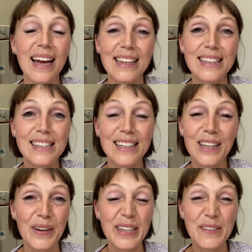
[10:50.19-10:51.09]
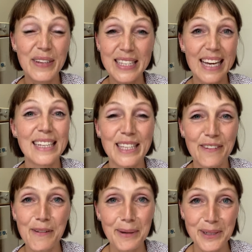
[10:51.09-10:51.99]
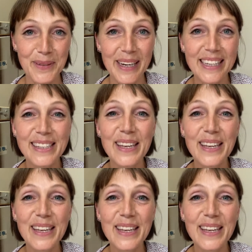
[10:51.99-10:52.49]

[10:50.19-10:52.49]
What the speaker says: and it's fantastic for pottery.